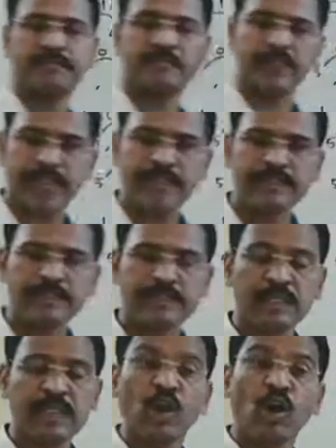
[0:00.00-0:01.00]

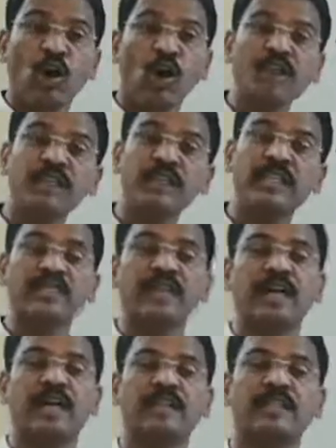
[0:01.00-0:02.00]
Yes, all these
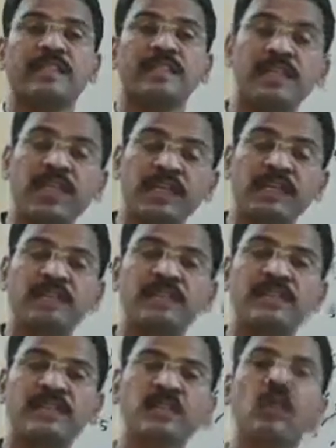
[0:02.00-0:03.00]
are the
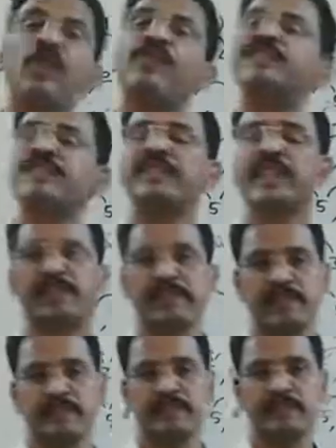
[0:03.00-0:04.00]
terms of
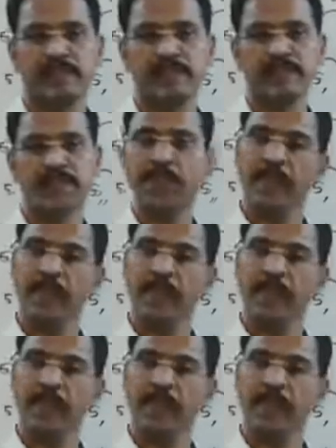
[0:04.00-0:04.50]
sequences.